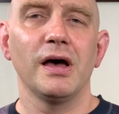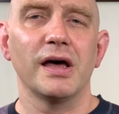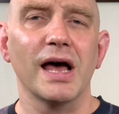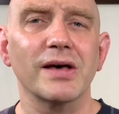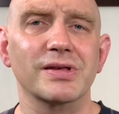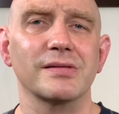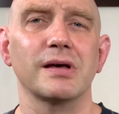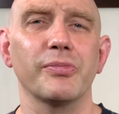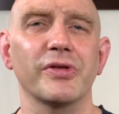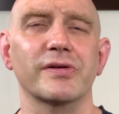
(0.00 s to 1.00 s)
and asking
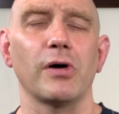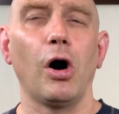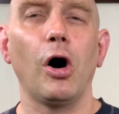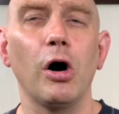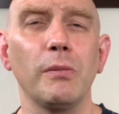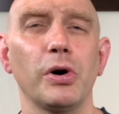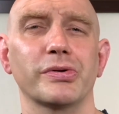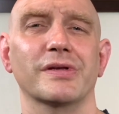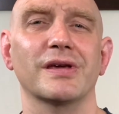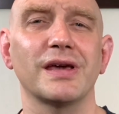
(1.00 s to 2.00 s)
something that's
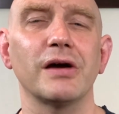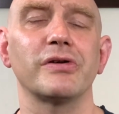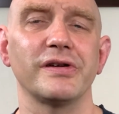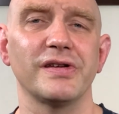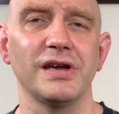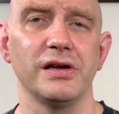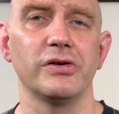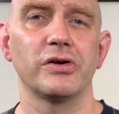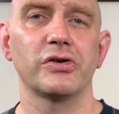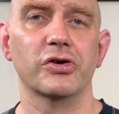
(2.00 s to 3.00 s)
almost guaranteed